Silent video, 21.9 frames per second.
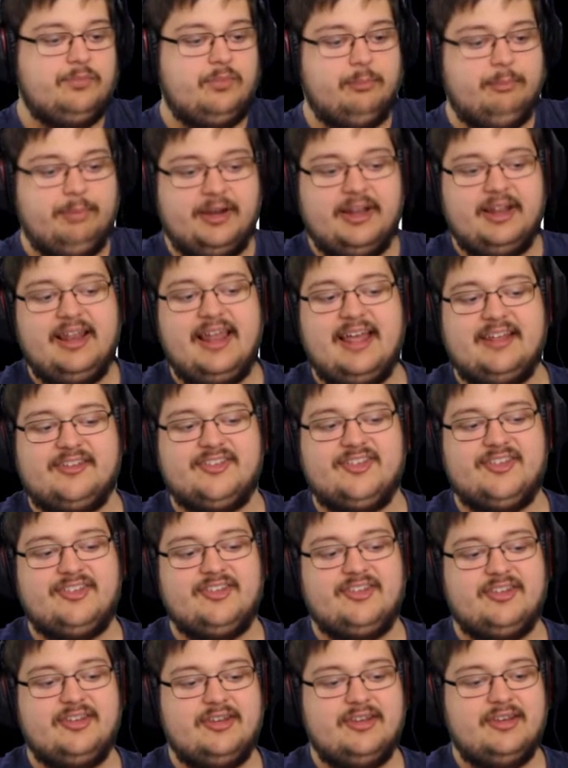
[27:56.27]
But
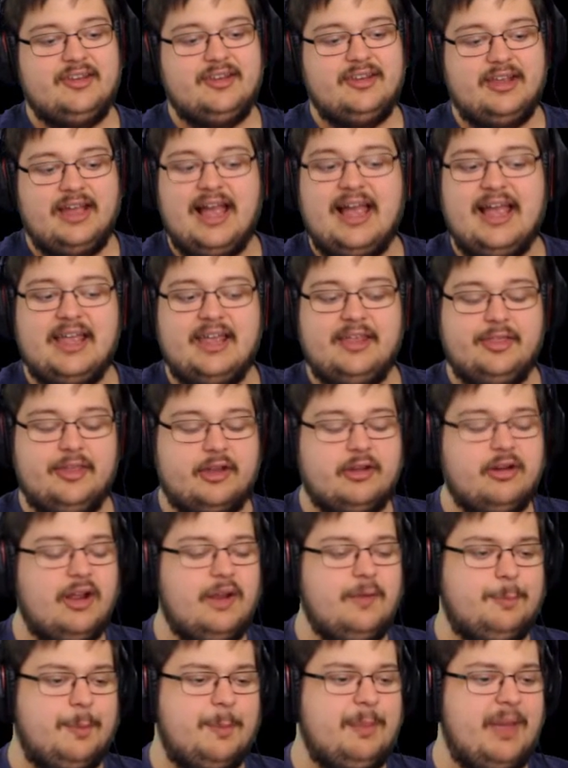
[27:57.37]
alas, I, the
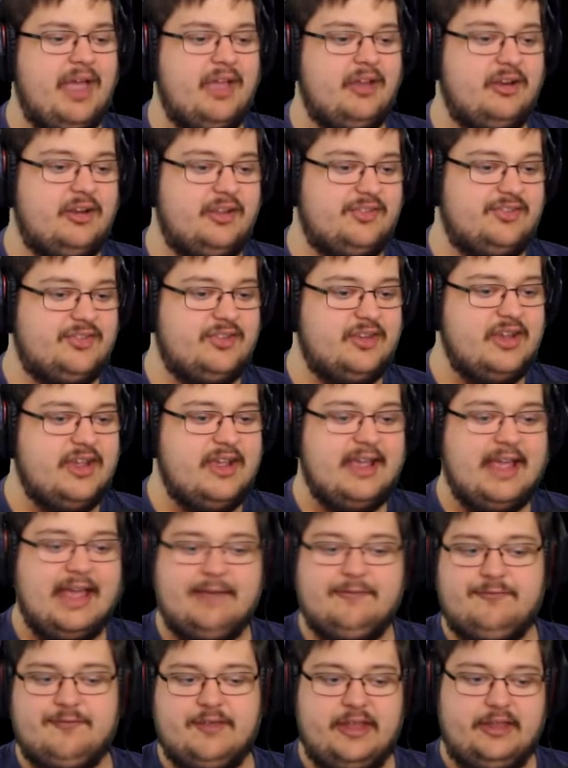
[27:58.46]
great Papyrus,
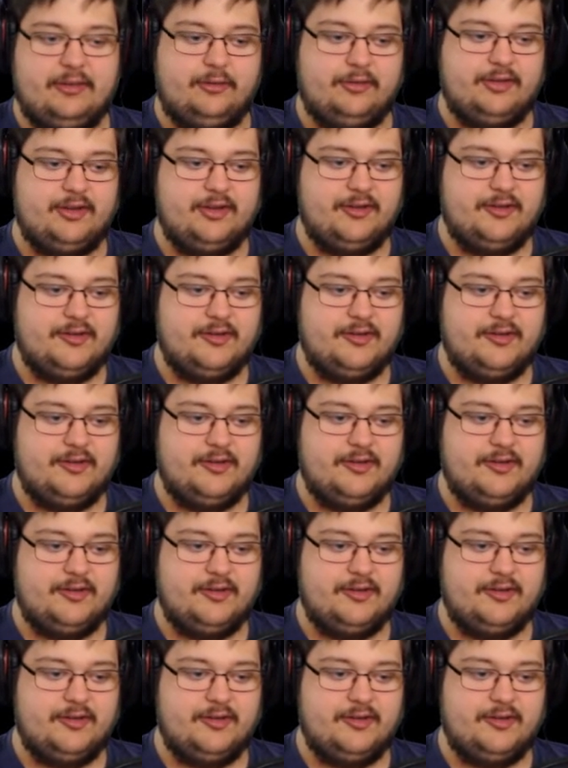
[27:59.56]
have failed.